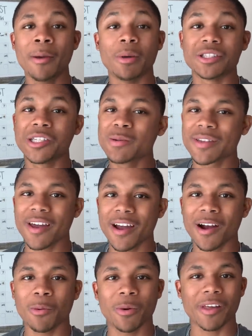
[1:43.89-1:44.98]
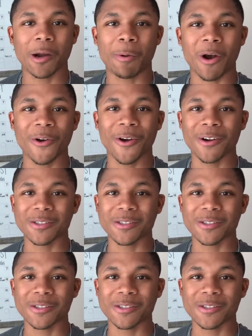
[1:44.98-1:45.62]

but she was there without a partner,